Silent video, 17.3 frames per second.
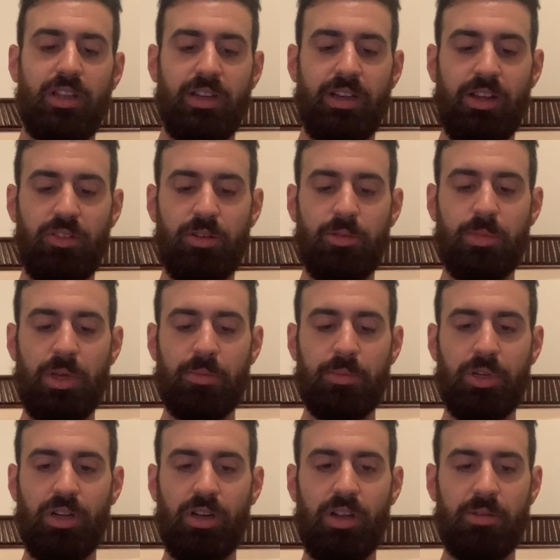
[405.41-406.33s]
Now
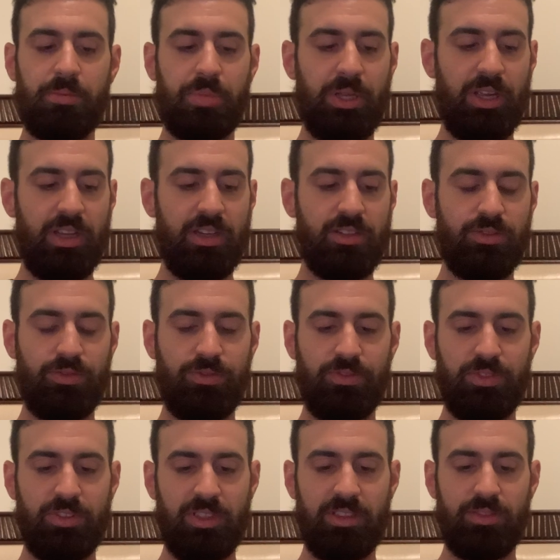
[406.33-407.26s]
remember, on page
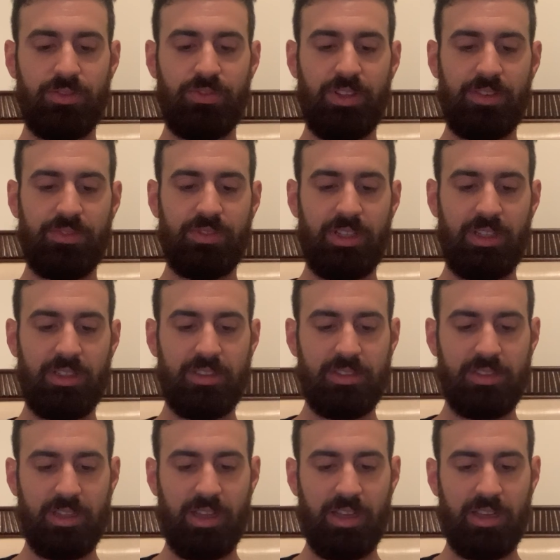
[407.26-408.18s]
650, it
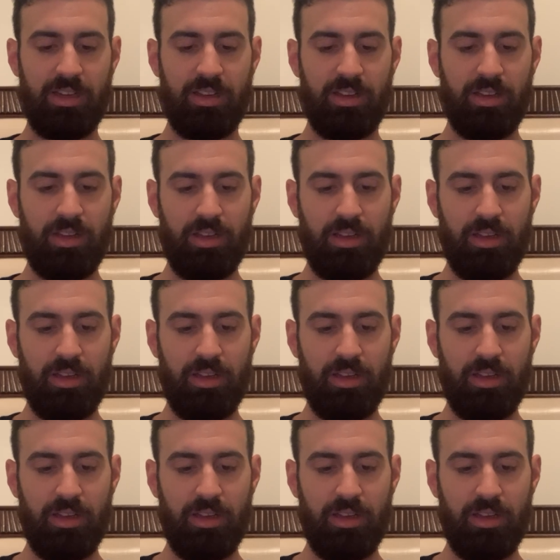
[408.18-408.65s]
said